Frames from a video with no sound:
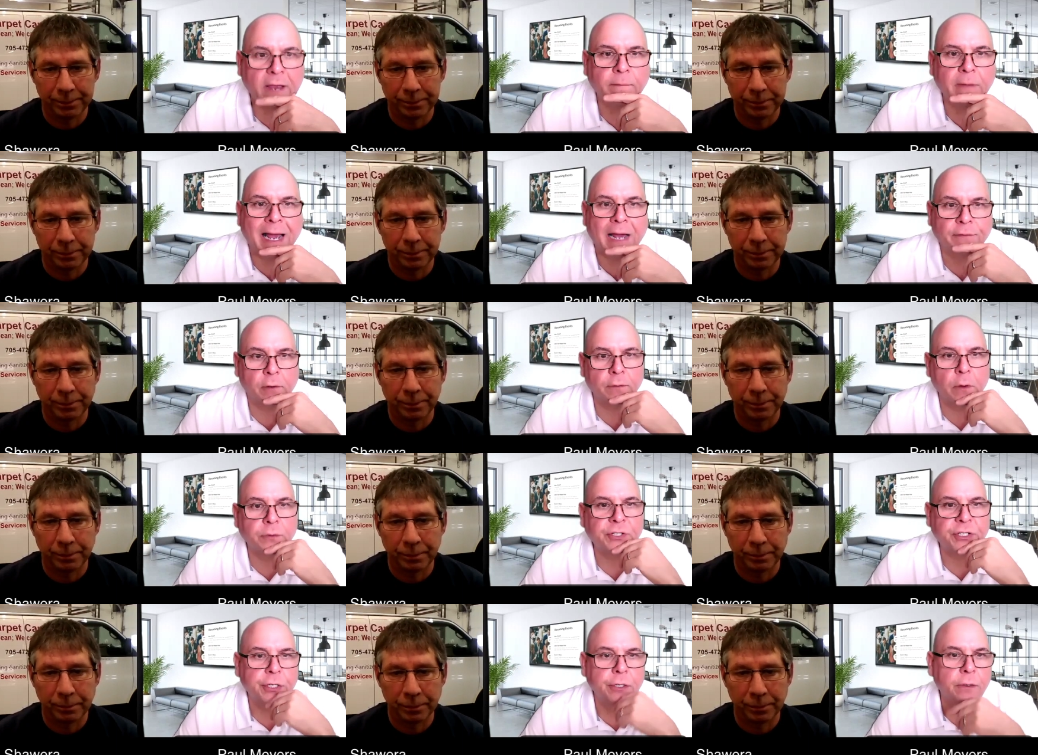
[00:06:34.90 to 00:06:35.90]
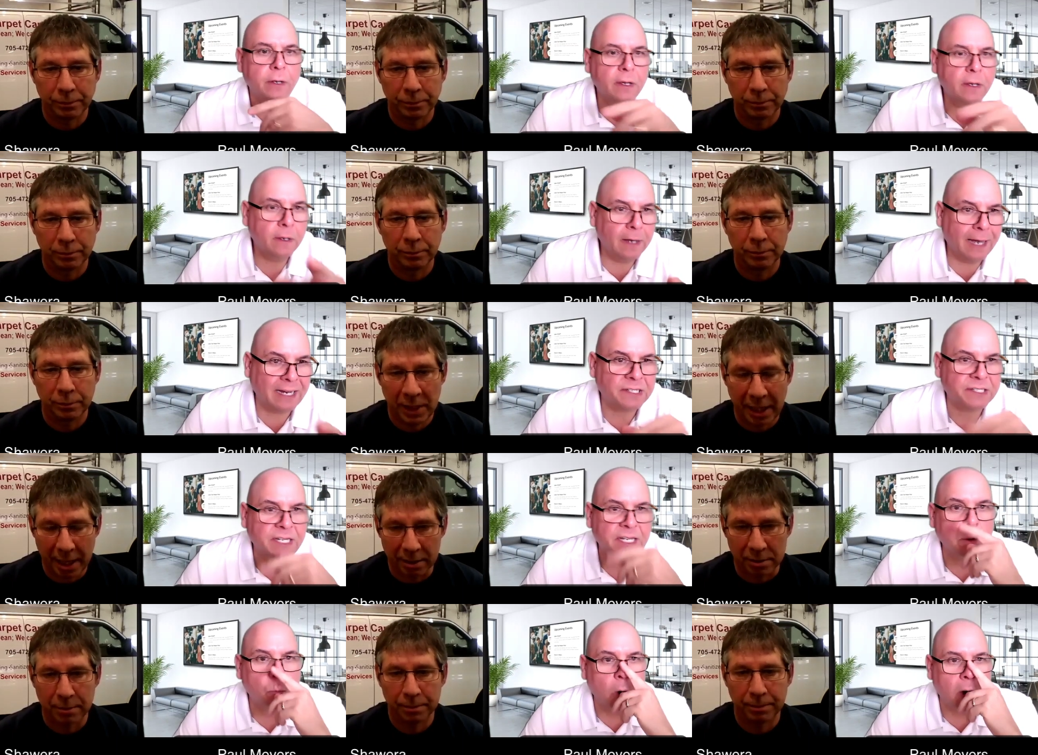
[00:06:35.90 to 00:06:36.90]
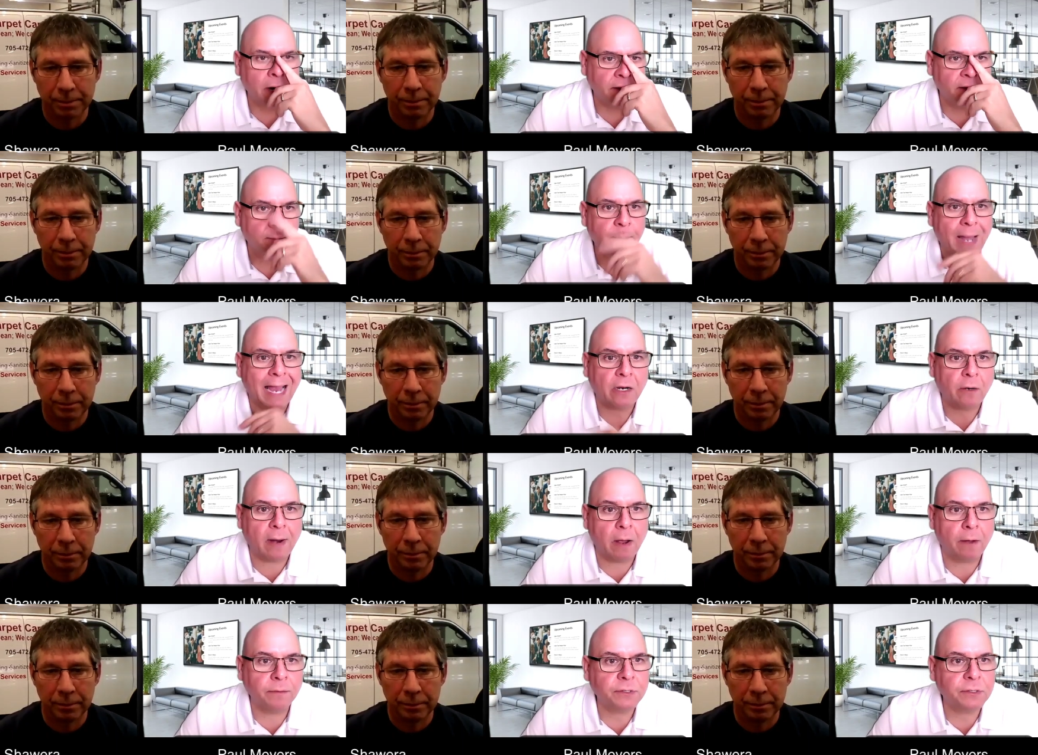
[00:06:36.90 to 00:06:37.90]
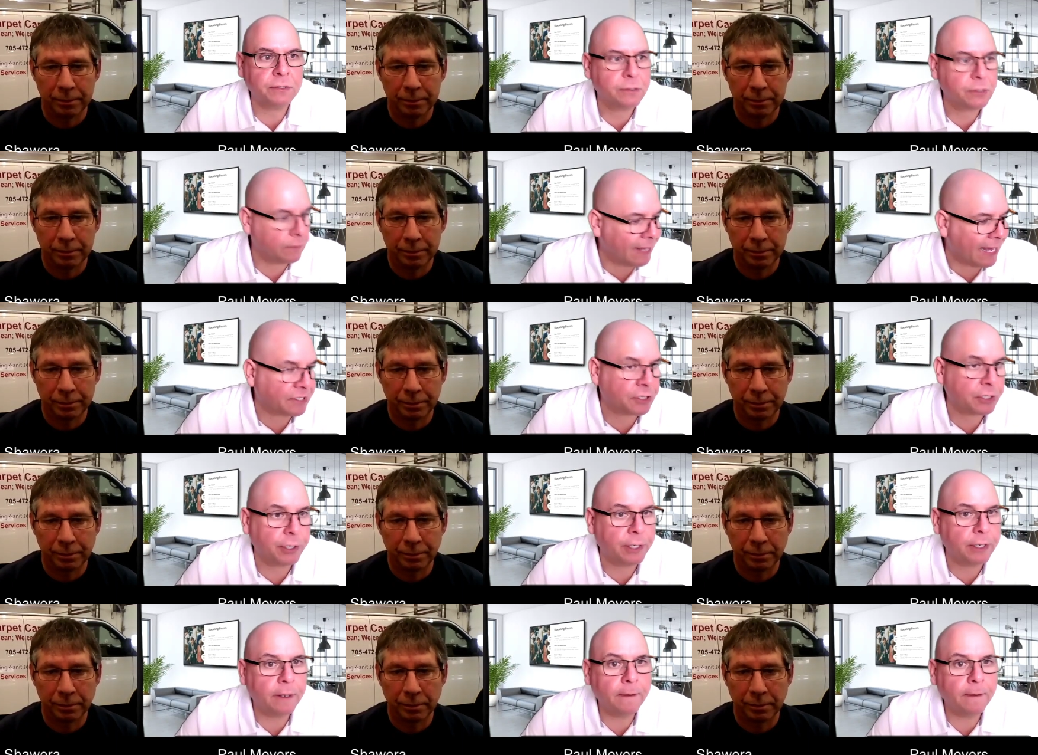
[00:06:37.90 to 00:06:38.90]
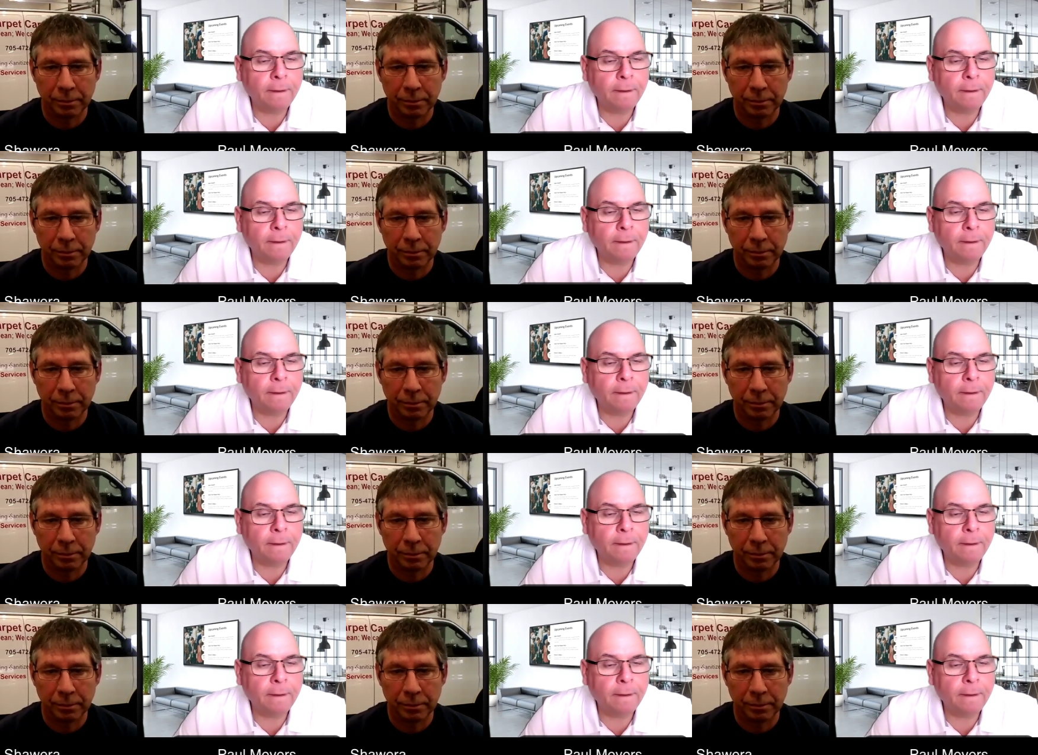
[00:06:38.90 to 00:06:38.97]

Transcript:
Speaker 1: either of those two. I can see the one in the background, so that's good.